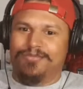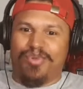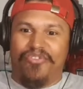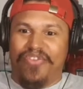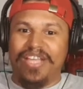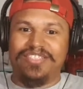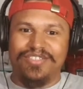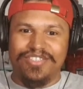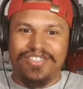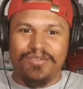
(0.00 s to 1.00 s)
And
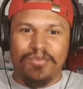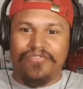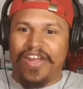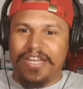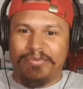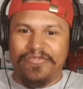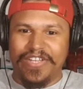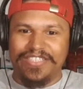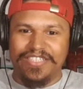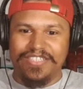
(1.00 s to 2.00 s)
professors that I can beat fighting
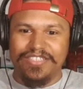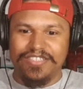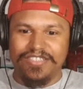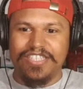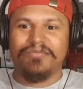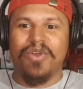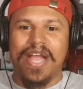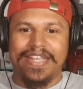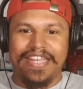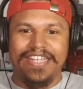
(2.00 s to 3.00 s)
professors. Team, around. team
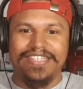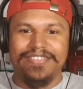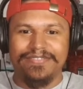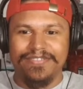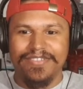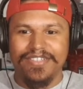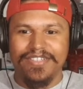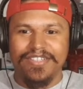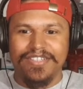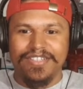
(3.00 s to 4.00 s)
Rocket. I
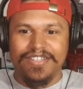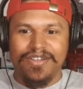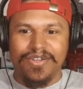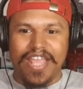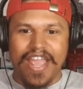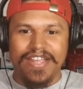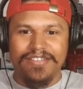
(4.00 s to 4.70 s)
have to prove okay. that